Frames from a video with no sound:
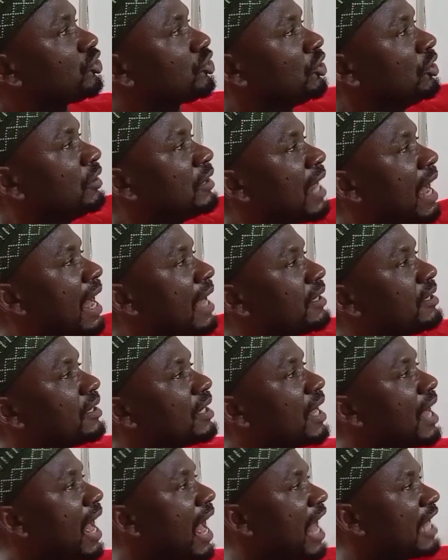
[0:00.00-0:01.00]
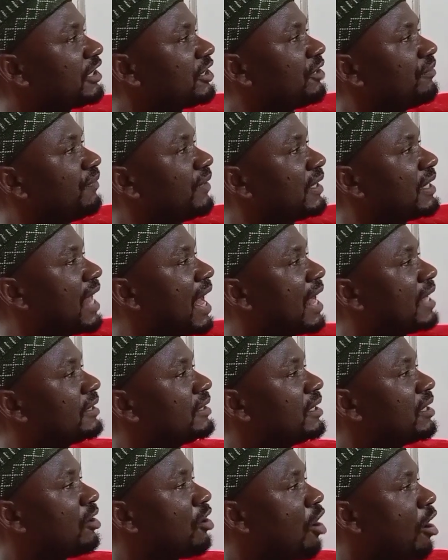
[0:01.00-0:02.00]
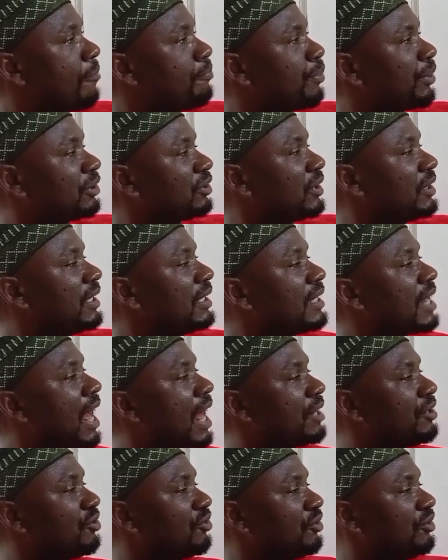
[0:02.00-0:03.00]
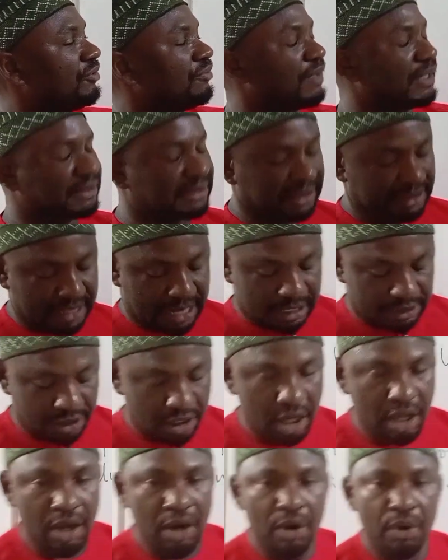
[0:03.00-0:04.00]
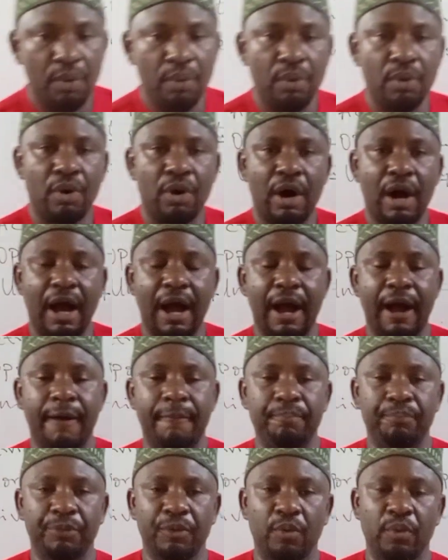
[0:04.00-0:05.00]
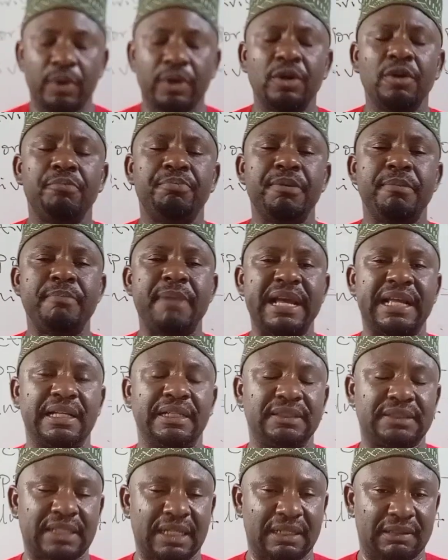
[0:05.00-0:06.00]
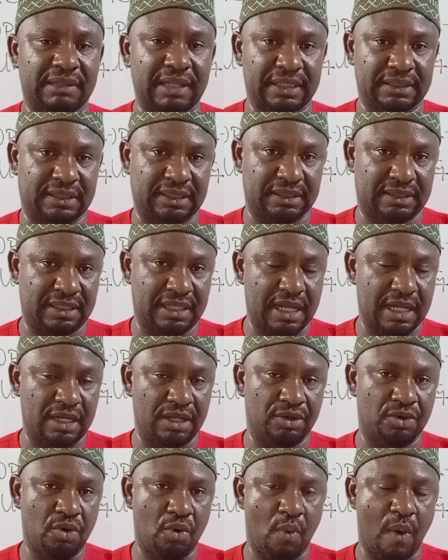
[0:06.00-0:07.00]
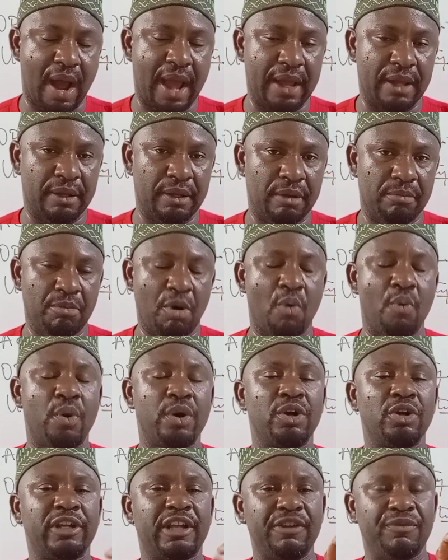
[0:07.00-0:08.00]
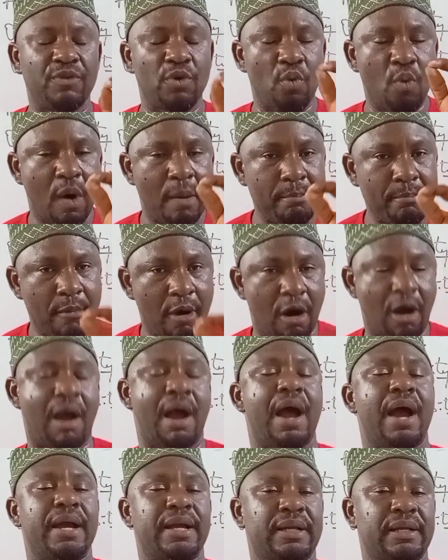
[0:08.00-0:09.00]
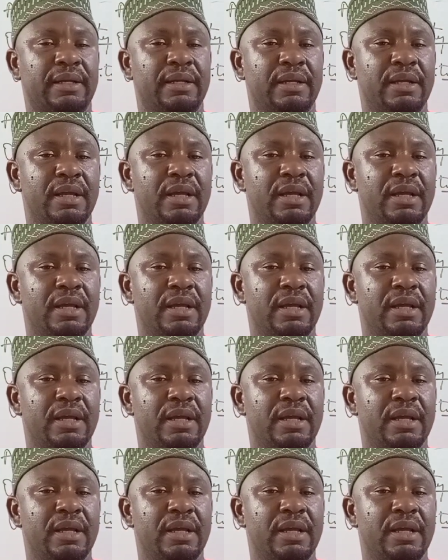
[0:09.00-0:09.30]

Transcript: Ciudad. Actividad. Oportunidad. Universidad. We're going to be making sentences in a little while, but we want to give you one more hack.